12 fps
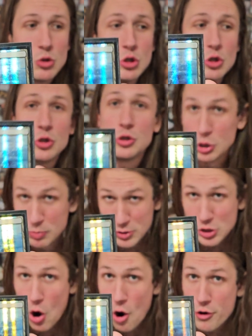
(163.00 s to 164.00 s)

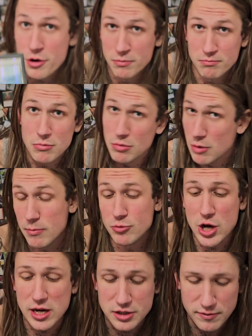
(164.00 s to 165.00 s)
stupid card,
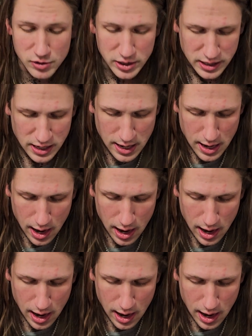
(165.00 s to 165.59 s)
objectively.